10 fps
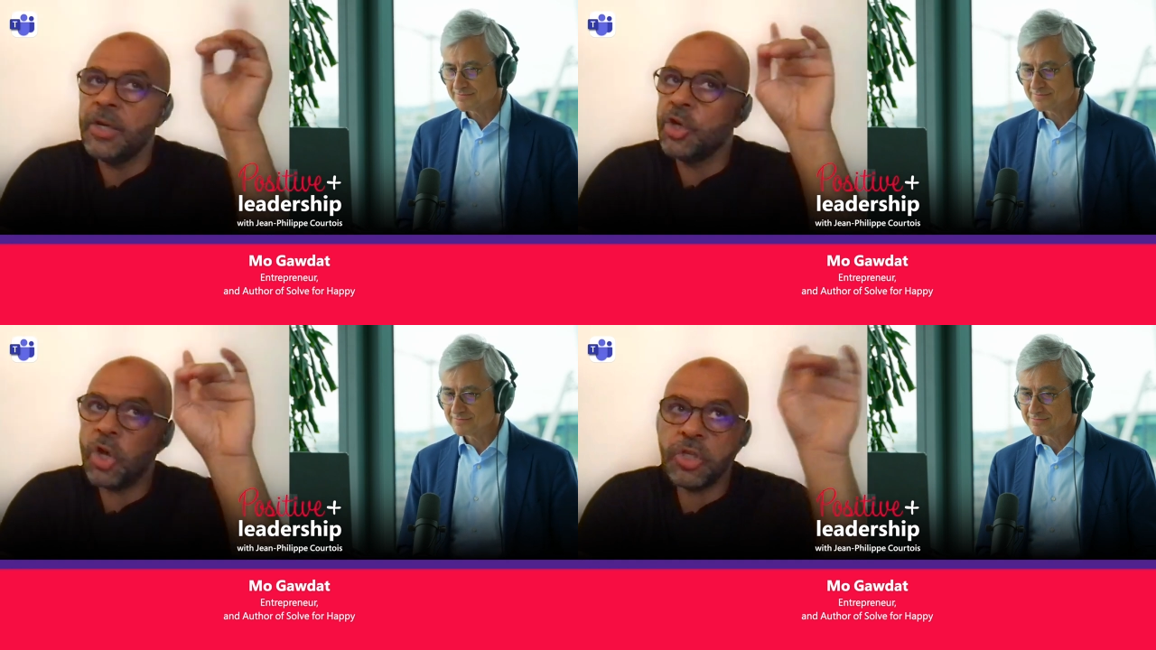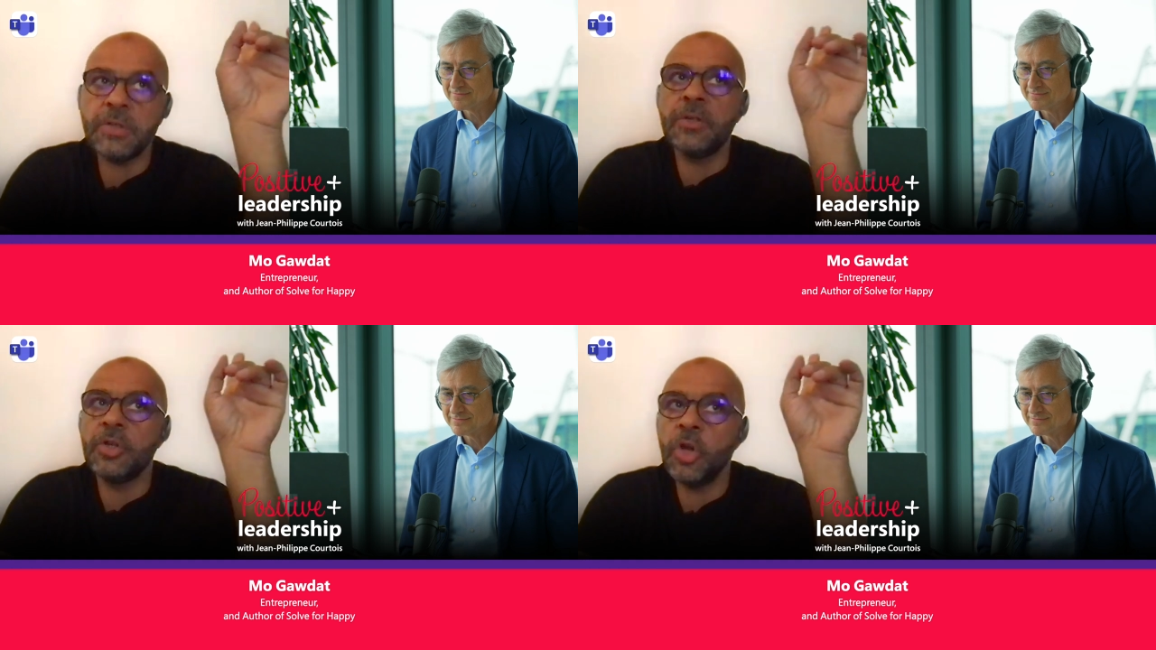
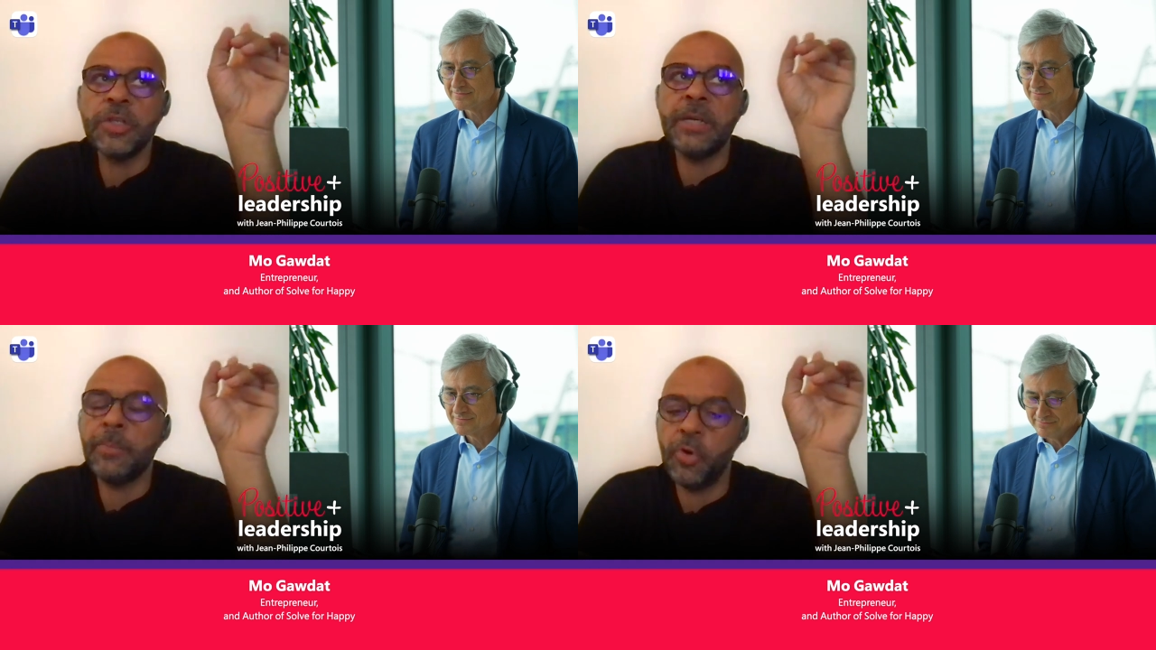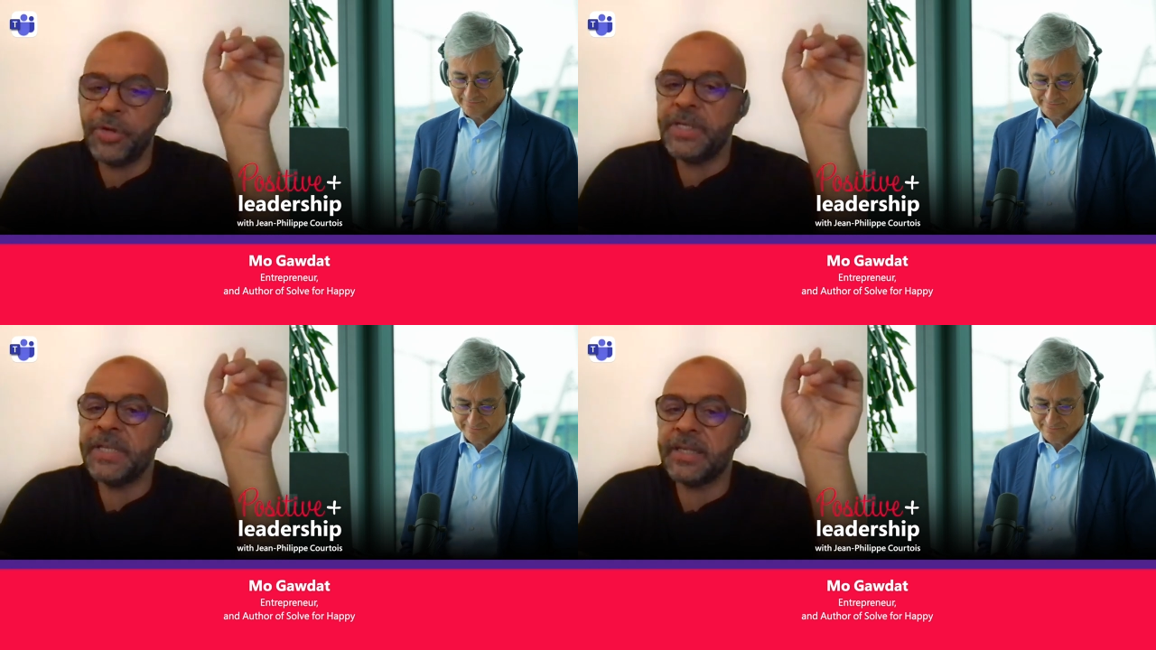Speaker 1: not not
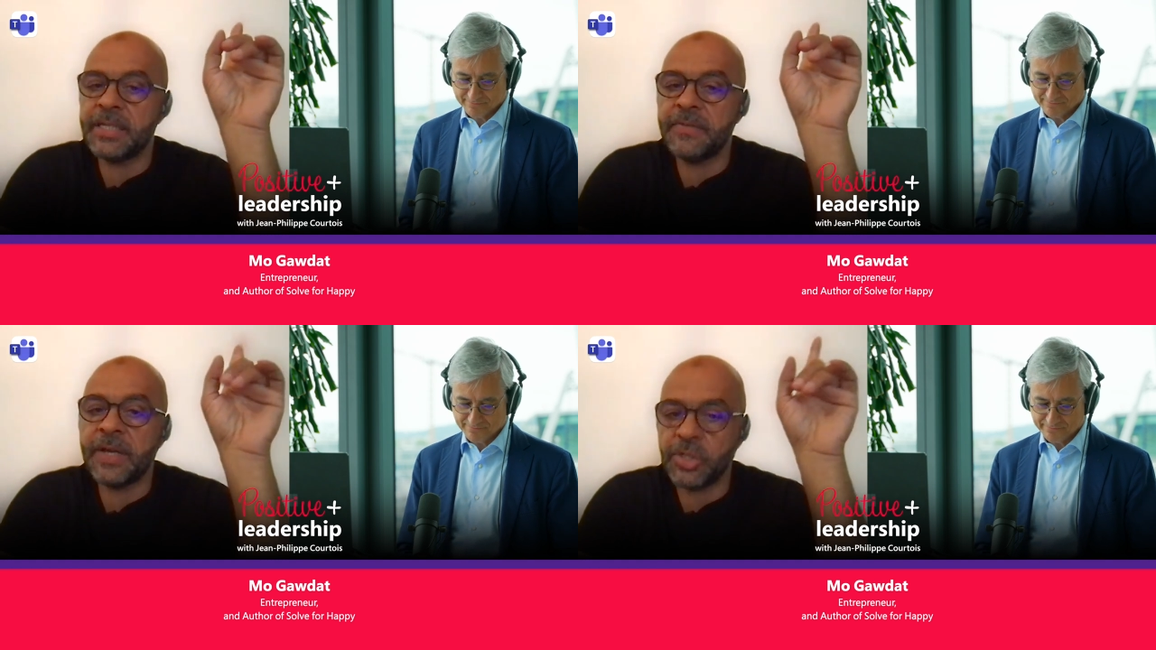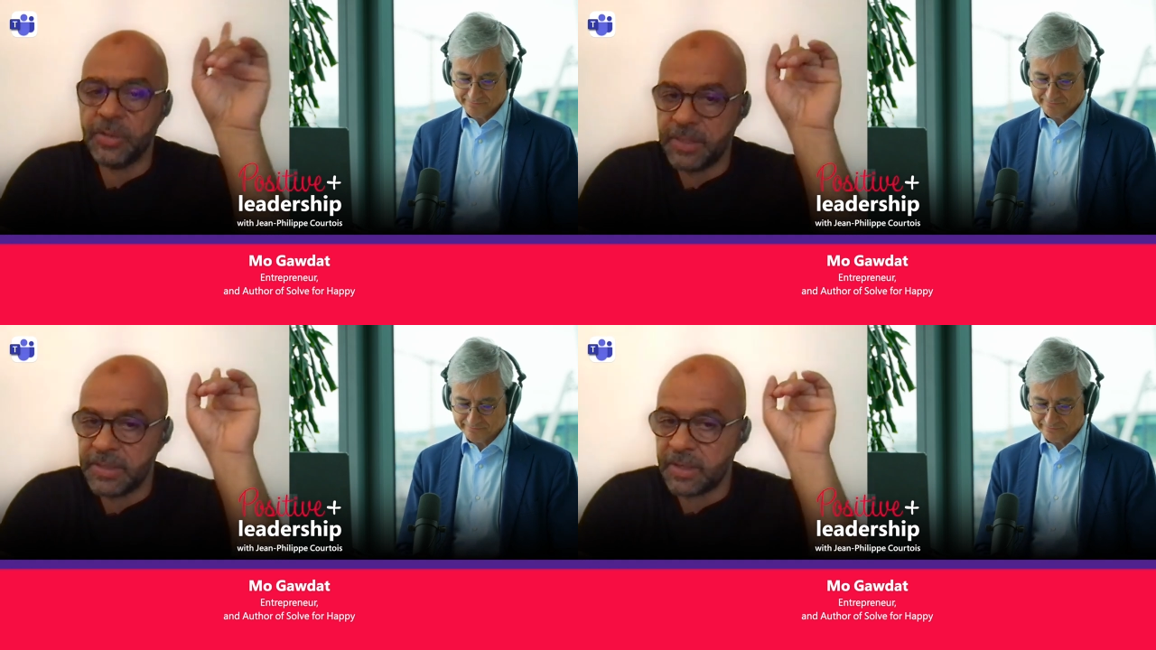employee
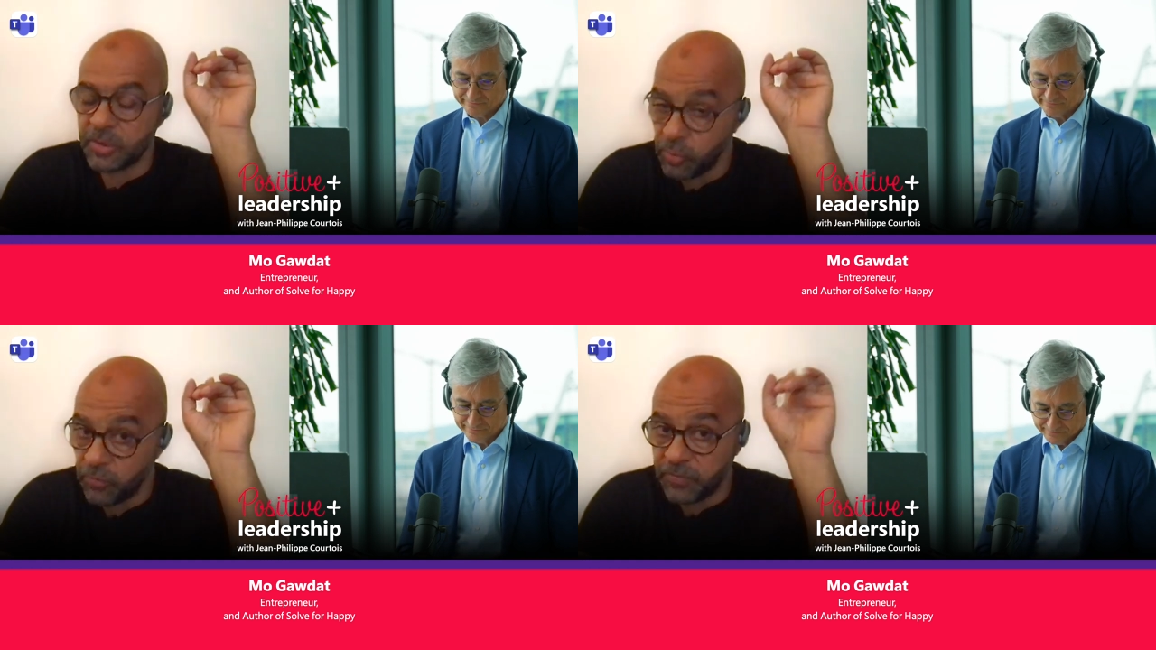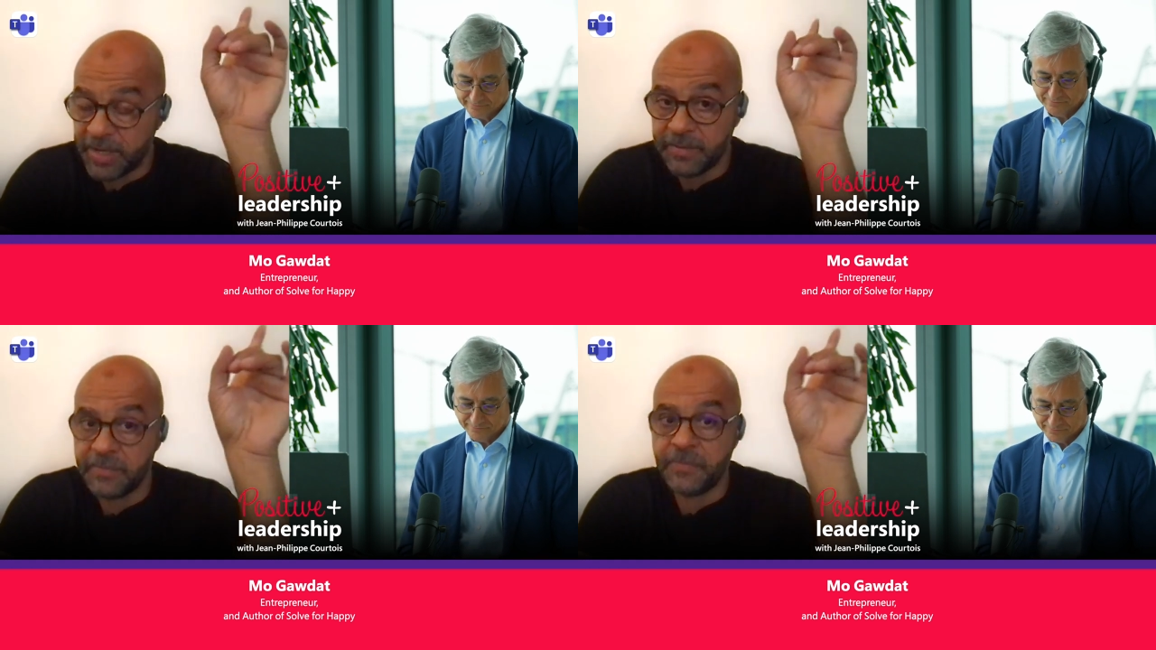satisfaction. These are two
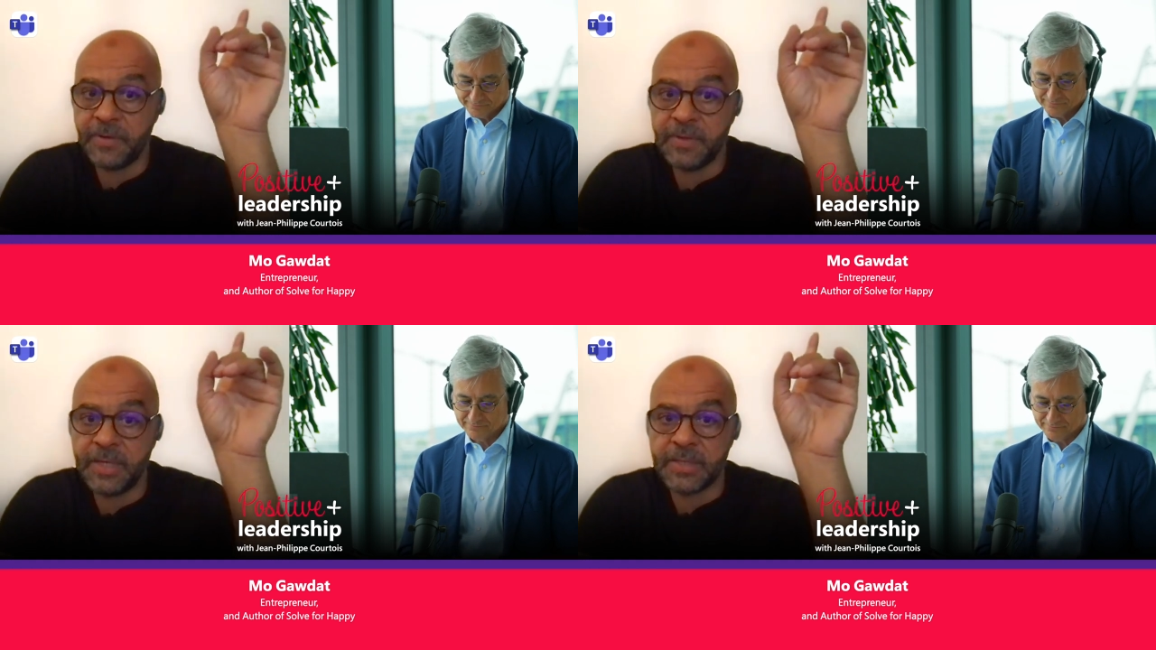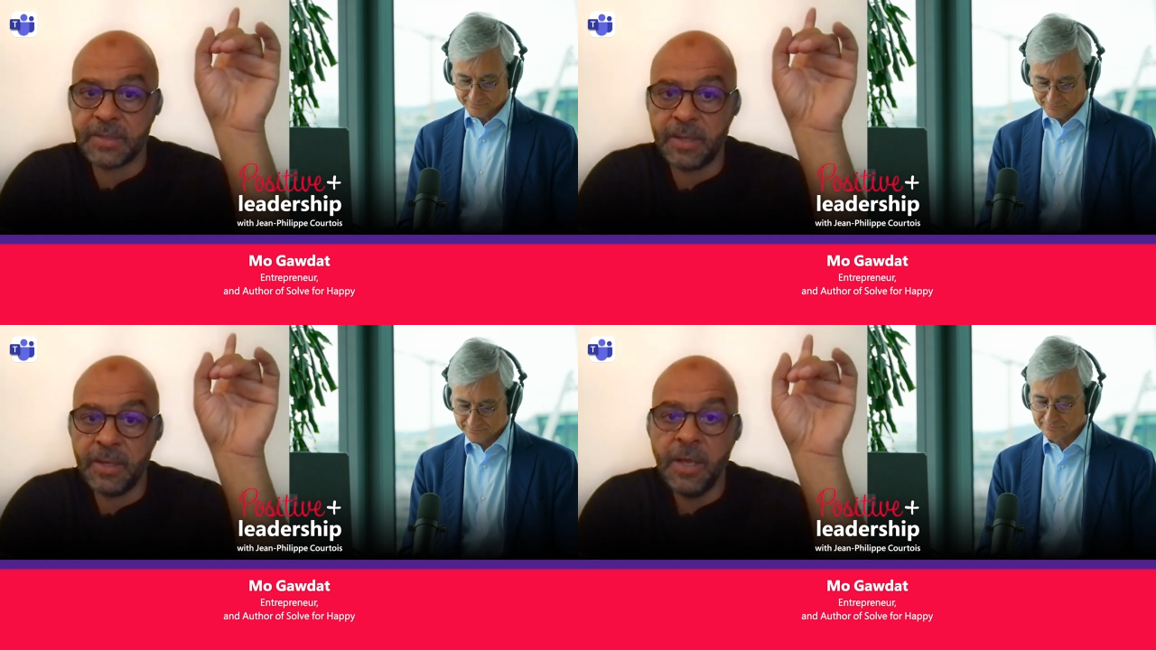very different
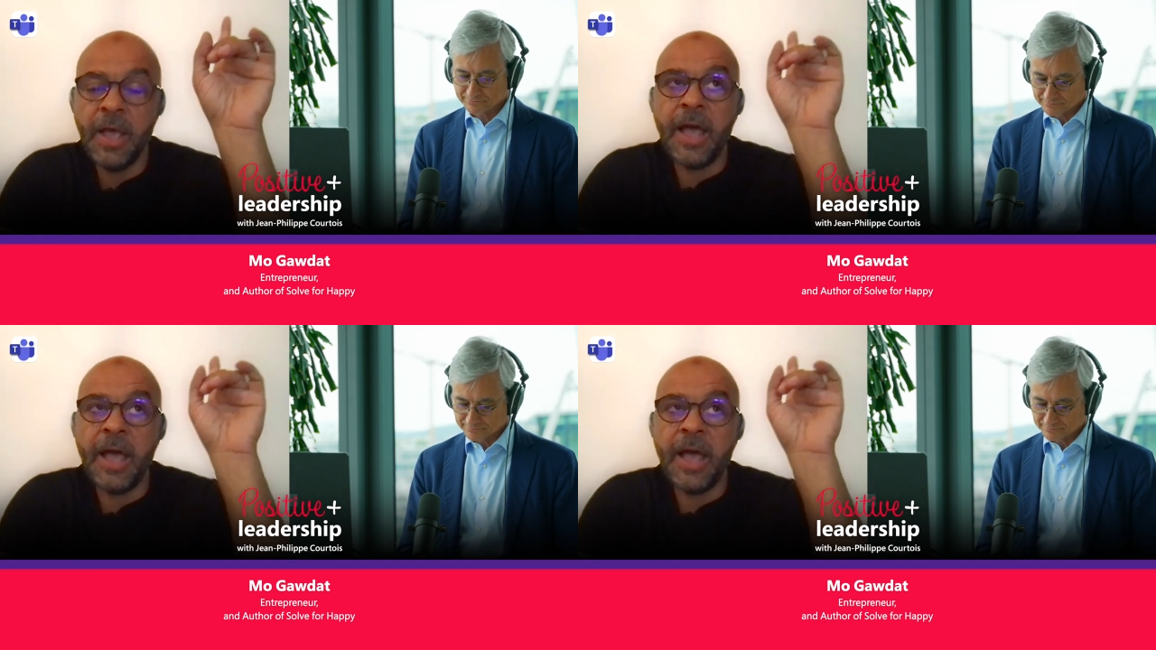things. Huh?